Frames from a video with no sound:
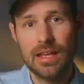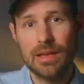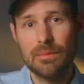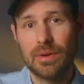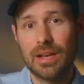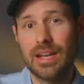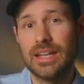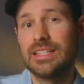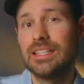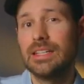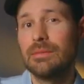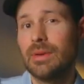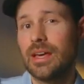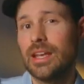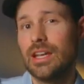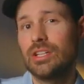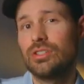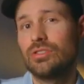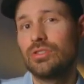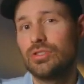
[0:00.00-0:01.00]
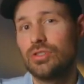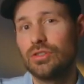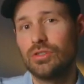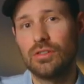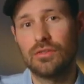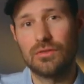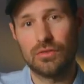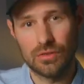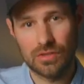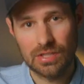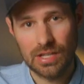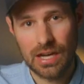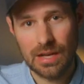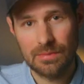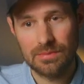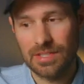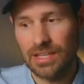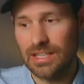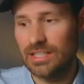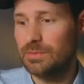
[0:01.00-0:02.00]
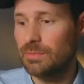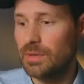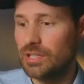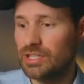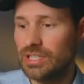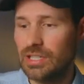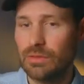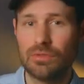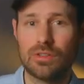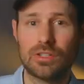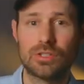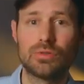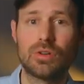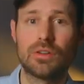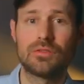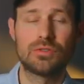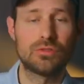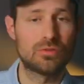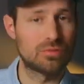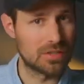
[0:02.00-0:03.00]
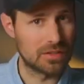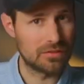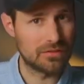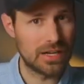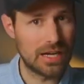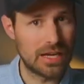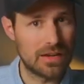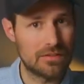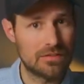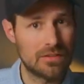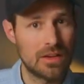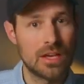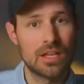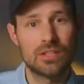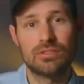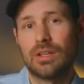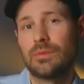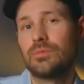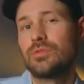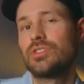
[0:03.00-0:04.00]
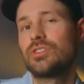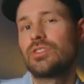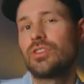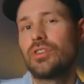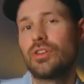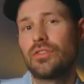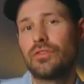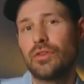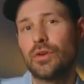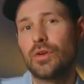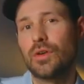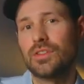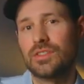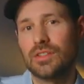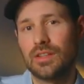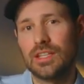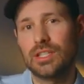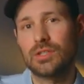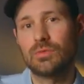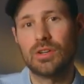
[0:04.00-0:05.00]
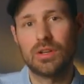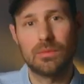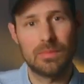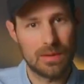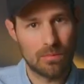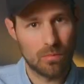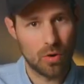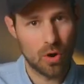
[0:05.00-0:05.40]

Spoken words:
but I did manage to shoot a few times, especially with the 12-25, so I'm just going to focus on this one a bit